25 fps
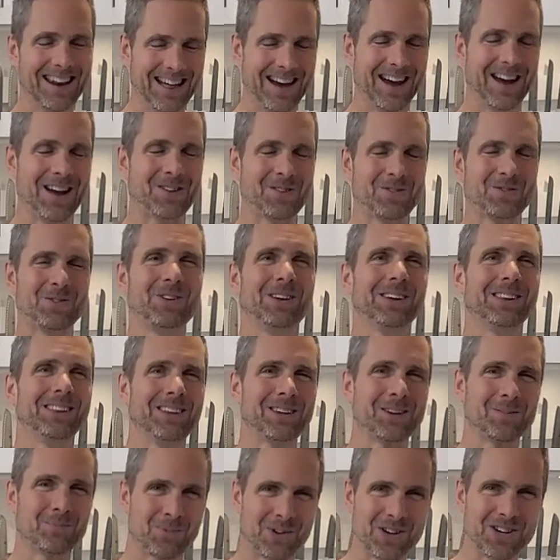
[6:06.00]
and I
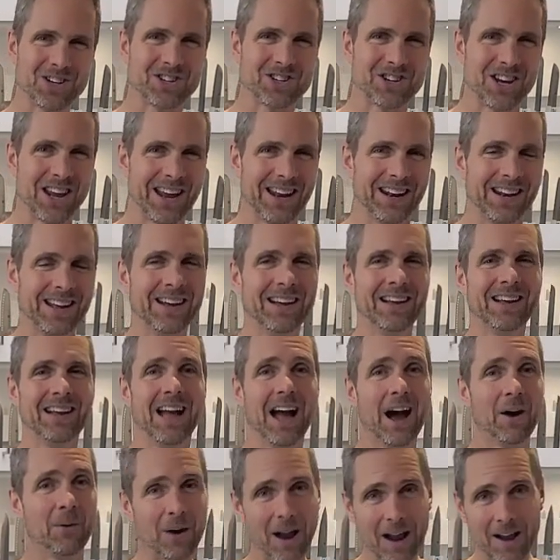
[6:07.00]
really appreciate
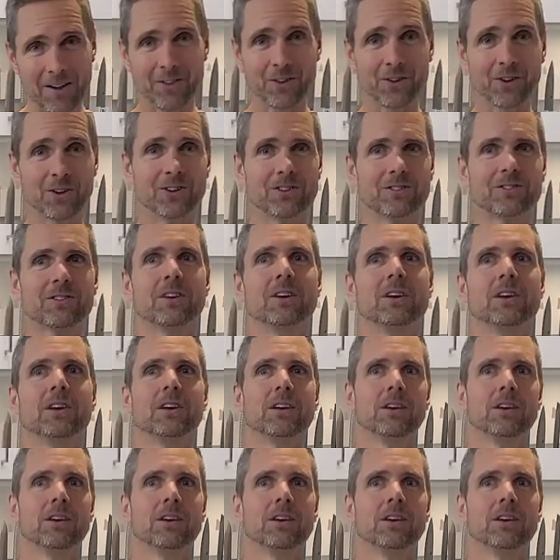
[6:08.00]
how others